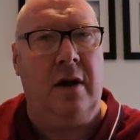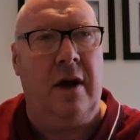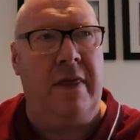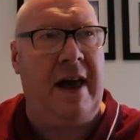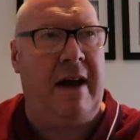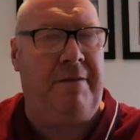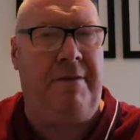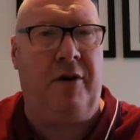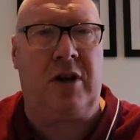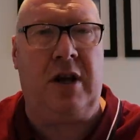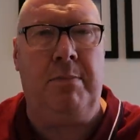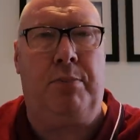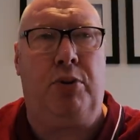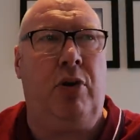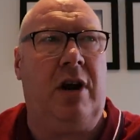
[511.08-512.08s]
And that
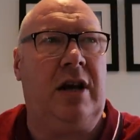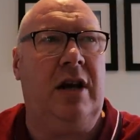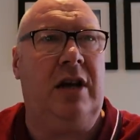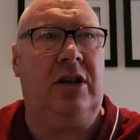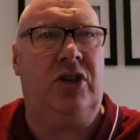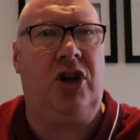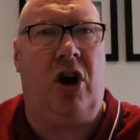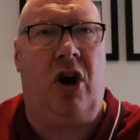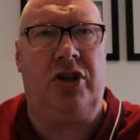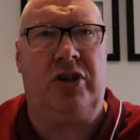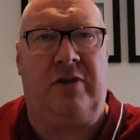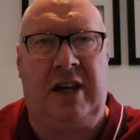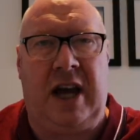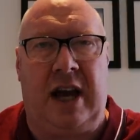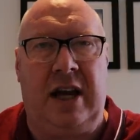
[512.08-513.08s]
fucking prick in charge
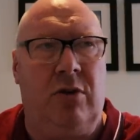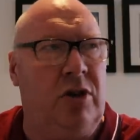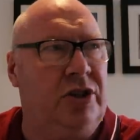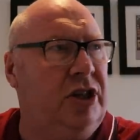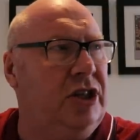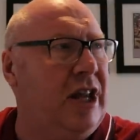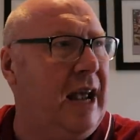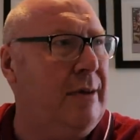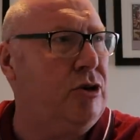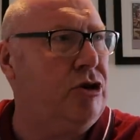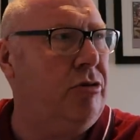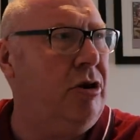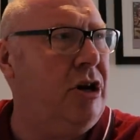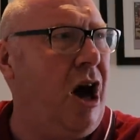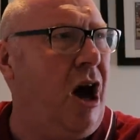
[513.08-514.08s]
of Canada... What's his name?
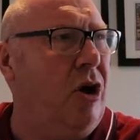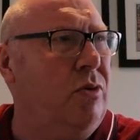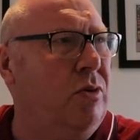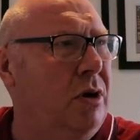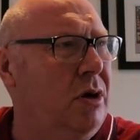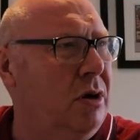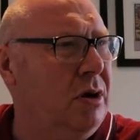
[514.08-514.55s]
Trudeau?